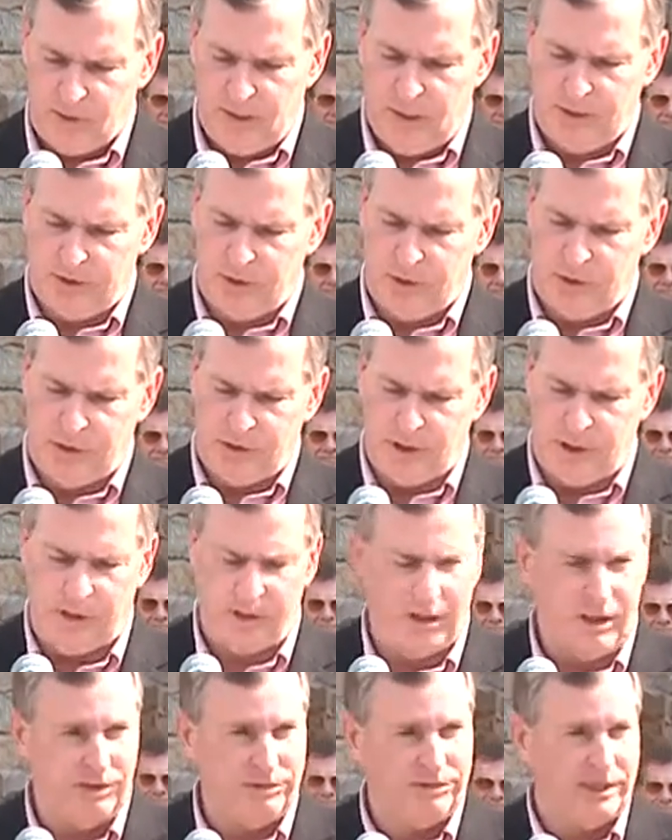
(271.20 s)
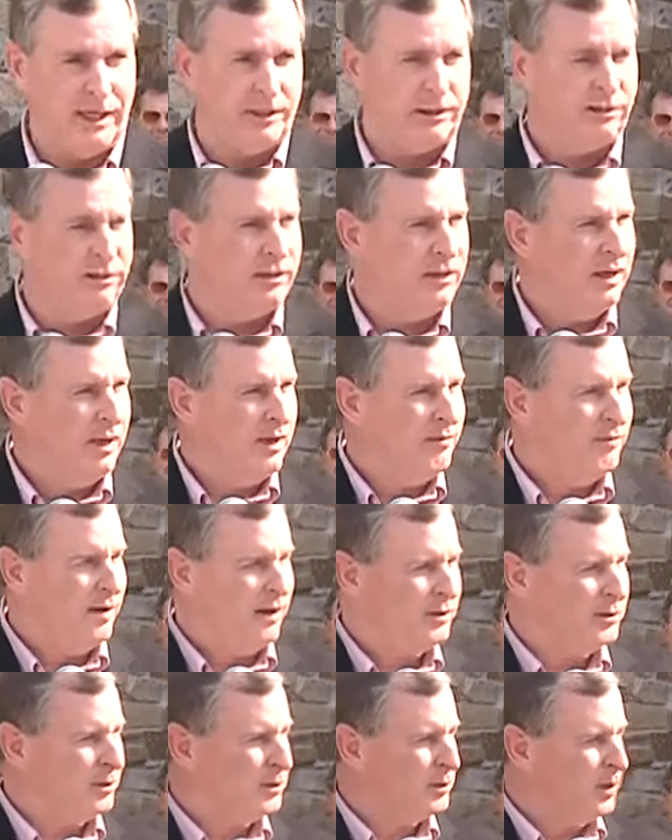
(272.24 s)
As you can see, the lift station
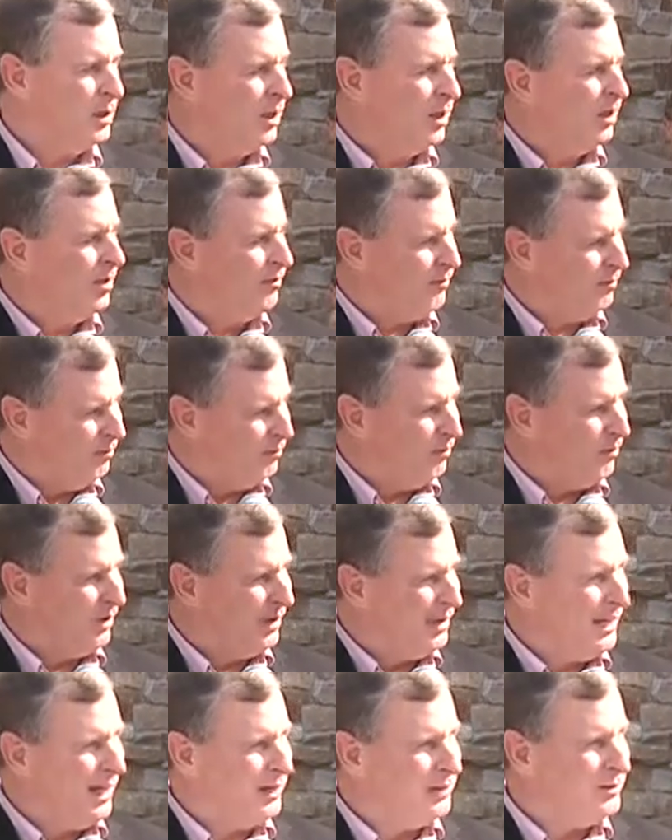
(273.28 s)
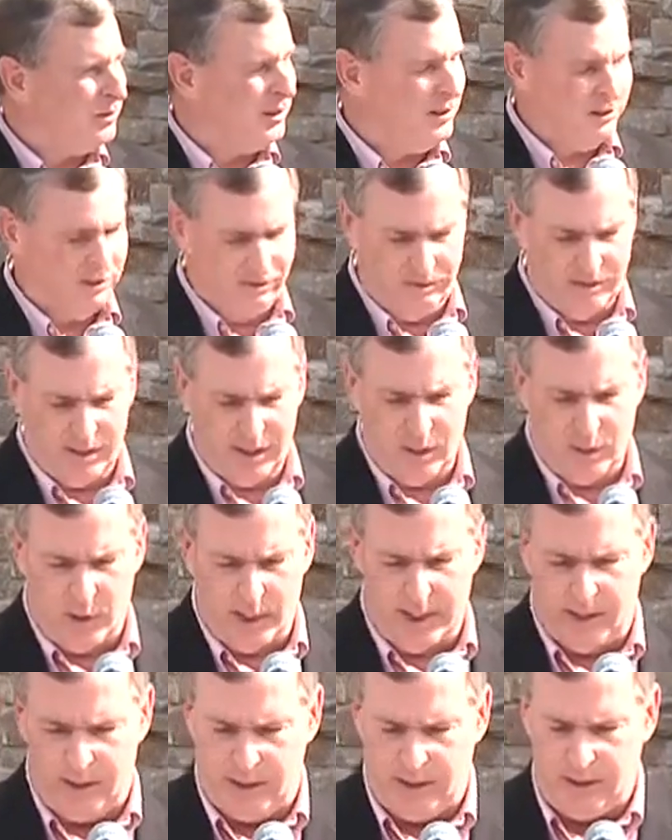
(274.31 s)
functions very nicely, very
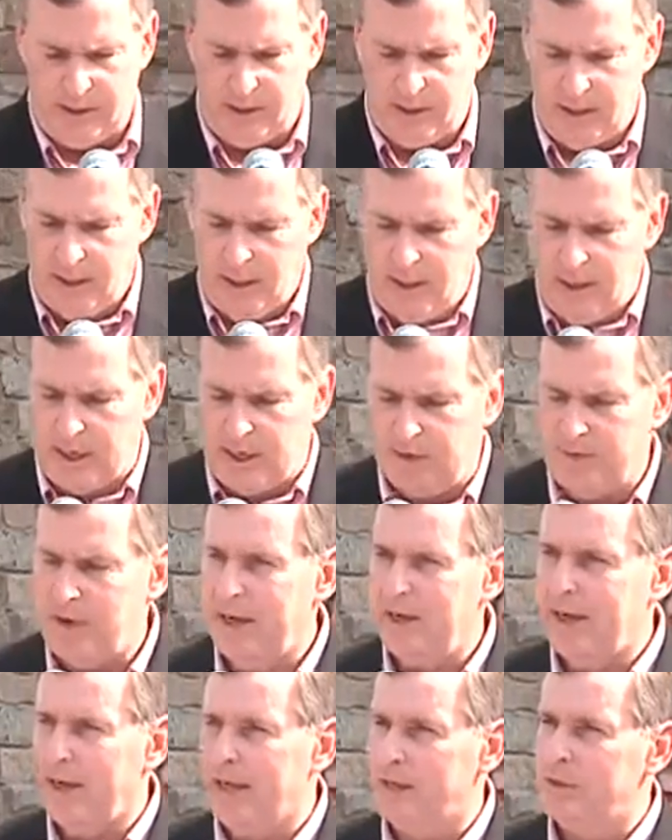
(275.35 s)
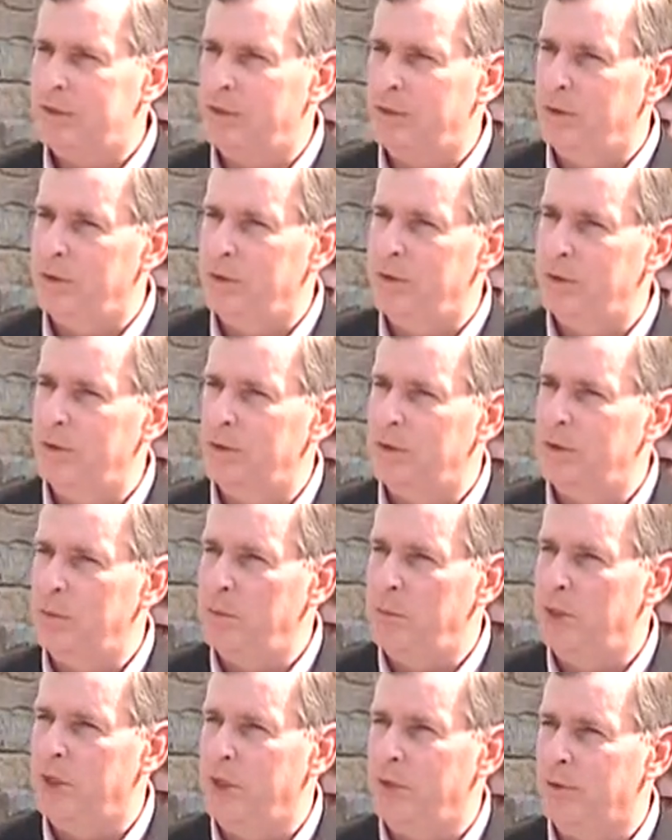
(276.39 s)
quietly, right next to a new
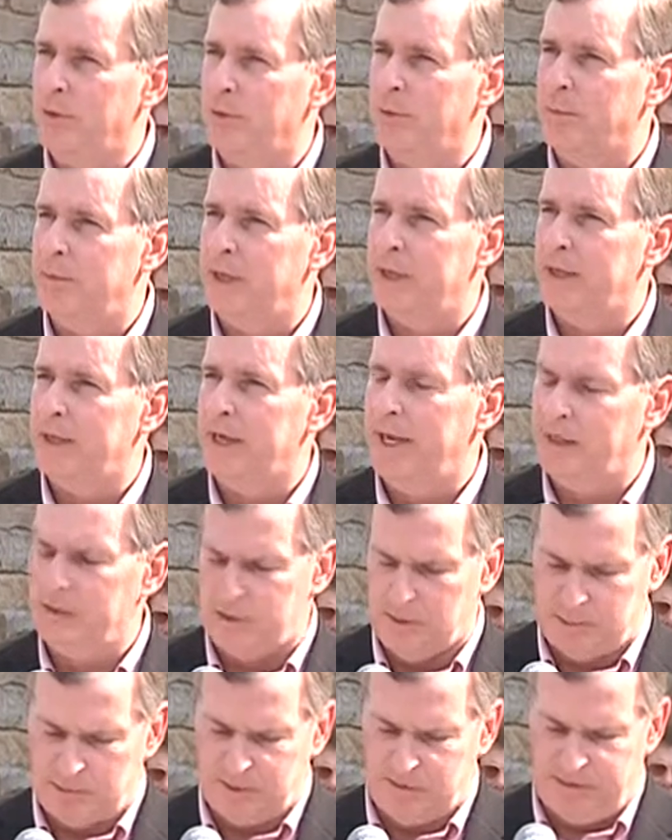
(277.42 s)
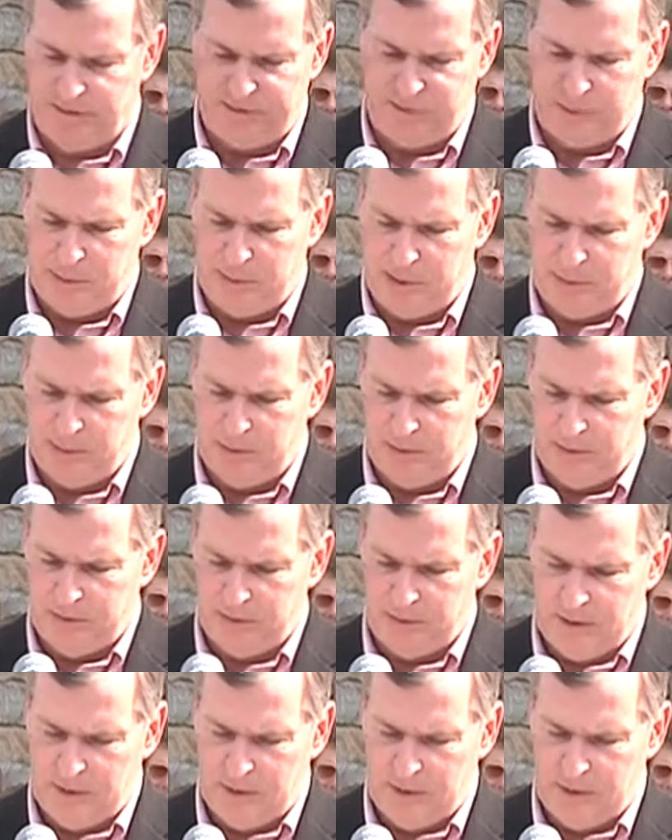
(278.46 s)
community room that can house up to 50 people.